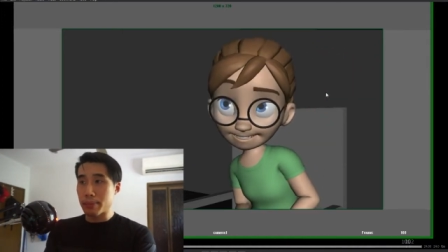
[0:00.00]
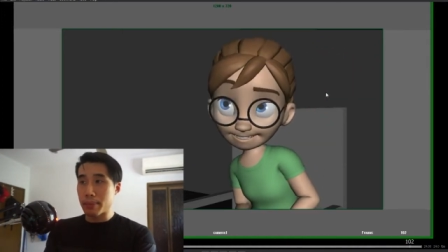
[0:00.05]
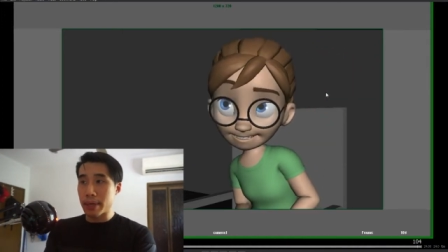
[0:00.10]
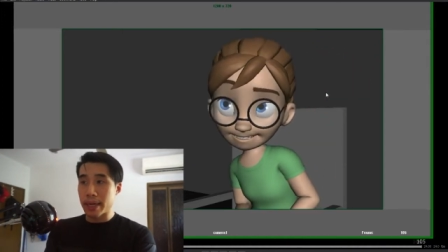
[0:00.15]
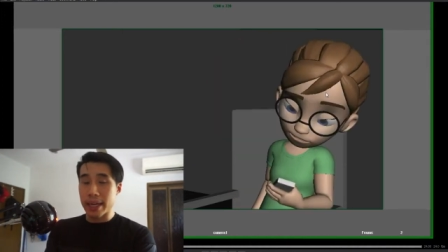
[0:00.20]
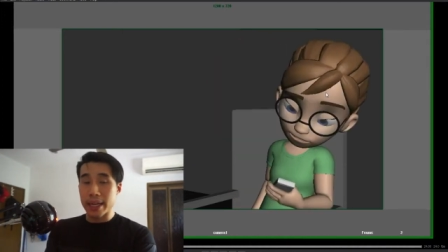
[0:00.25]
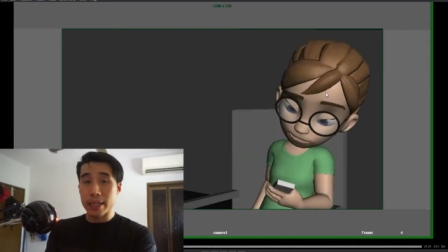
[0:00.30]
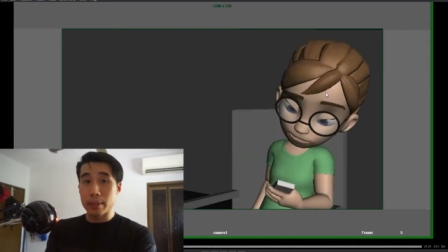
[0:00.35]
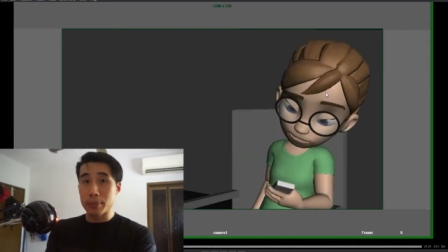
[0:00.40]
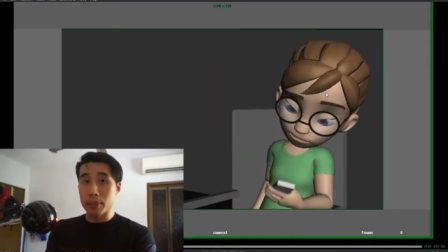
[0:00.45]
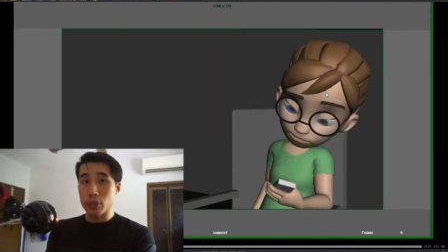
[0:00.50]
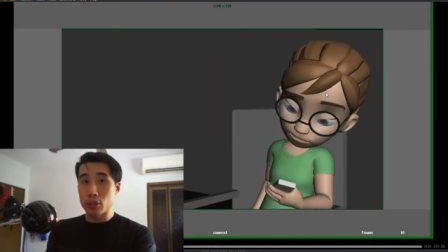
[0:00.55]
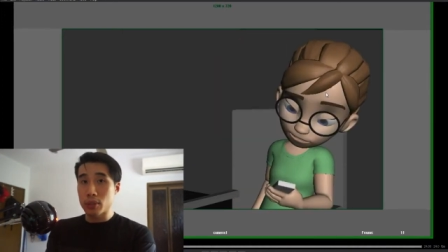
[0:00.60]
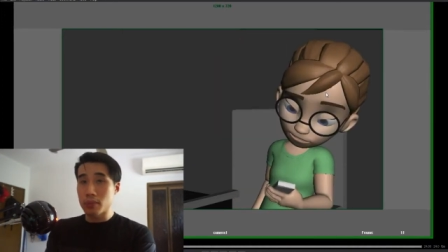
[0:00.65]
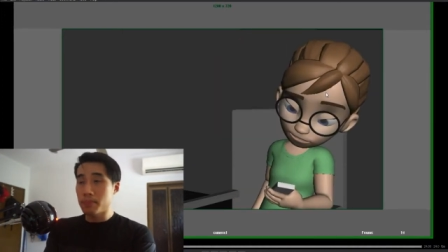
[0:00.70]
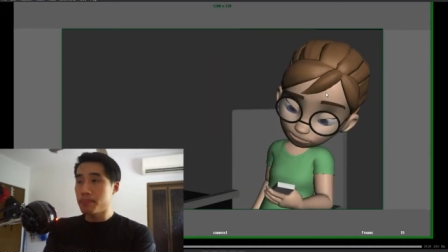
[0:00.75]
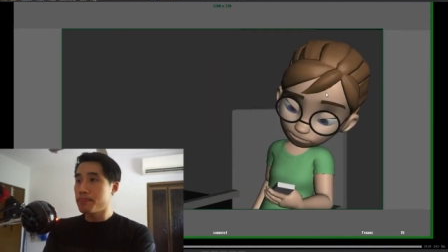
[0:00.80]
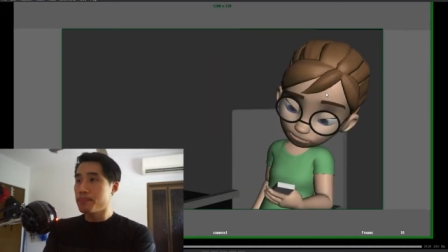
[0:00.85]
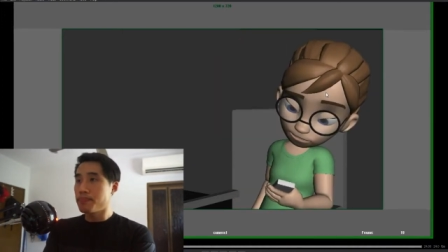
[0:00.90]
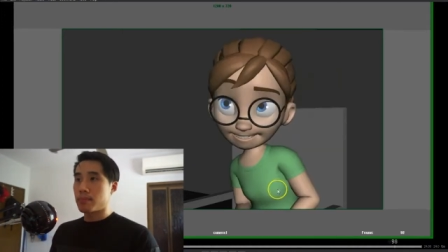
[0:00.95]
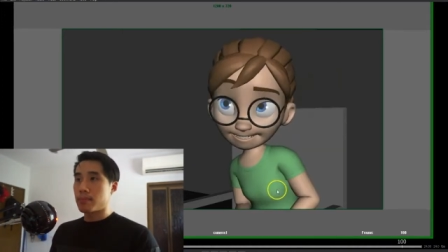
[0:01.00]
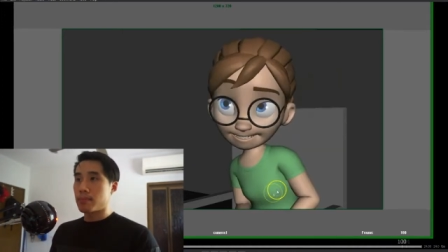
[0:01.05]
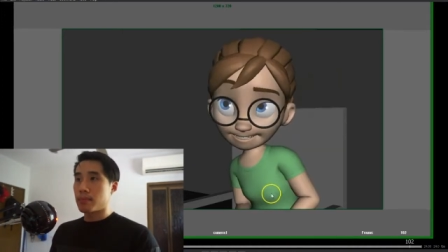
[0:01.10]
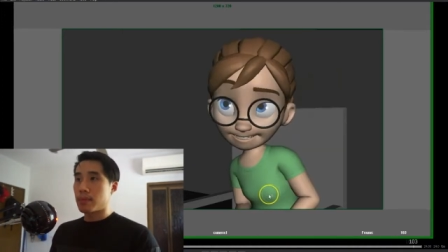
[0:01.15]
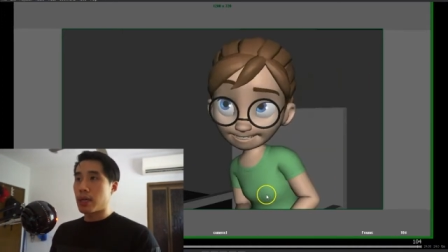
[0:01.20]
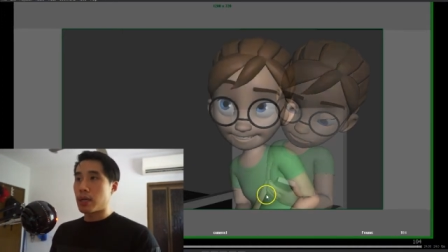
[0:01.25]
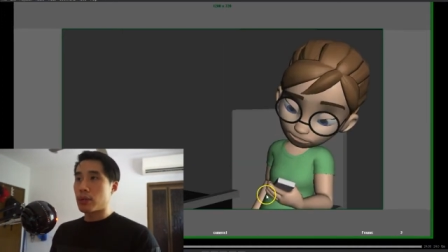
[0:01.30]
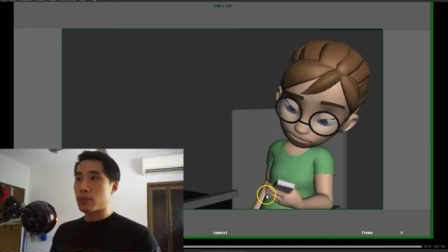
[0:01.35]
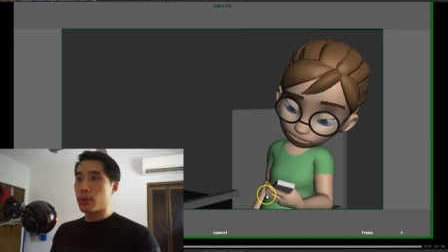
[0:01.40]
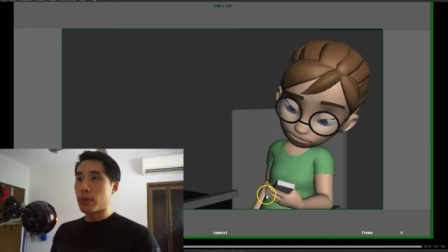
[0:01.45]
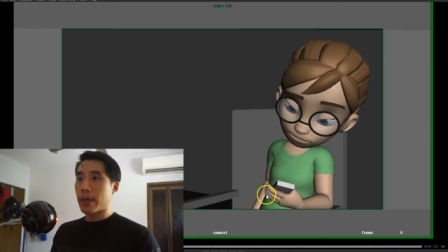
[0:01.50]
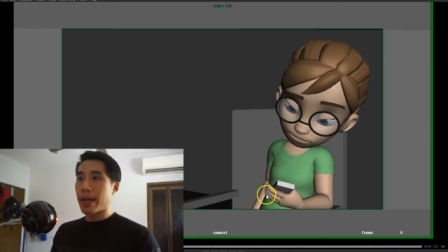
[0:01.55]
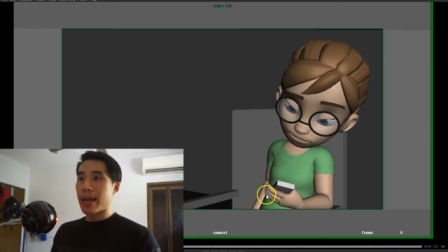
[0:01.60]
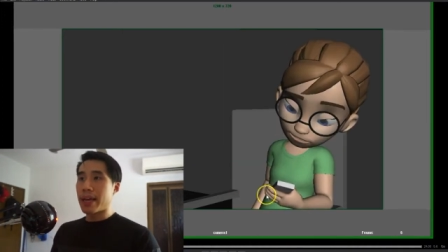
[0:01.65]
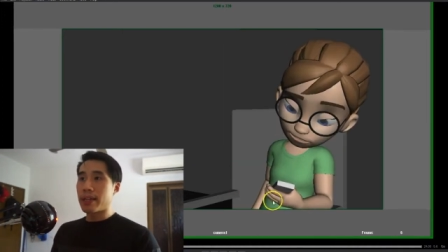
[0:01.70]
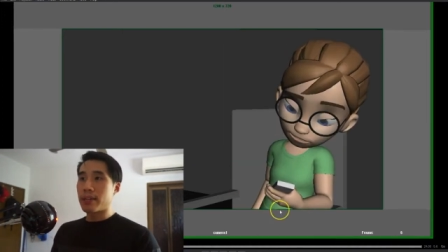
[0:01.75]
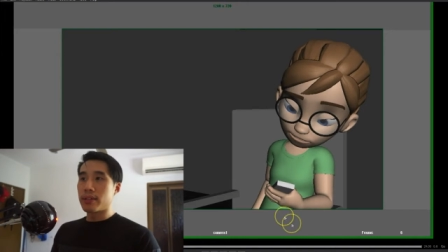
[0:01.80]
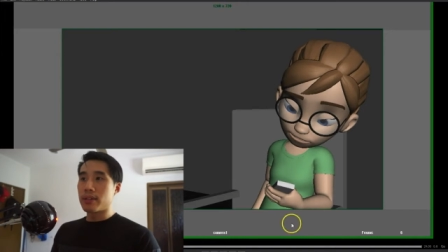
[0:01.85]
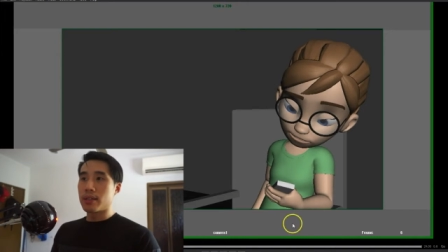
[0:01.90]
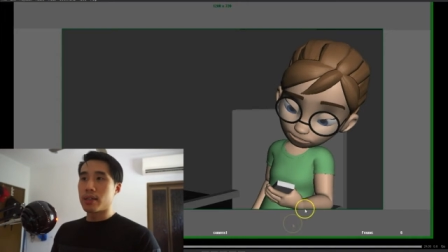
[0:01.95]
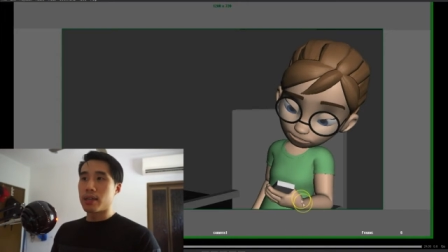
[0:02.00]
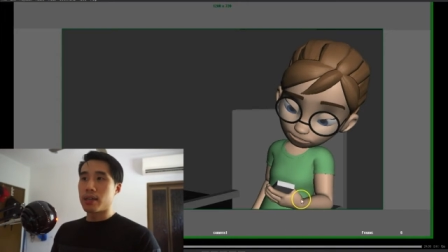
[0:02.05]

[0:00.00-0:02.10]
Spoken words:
my animation. I also added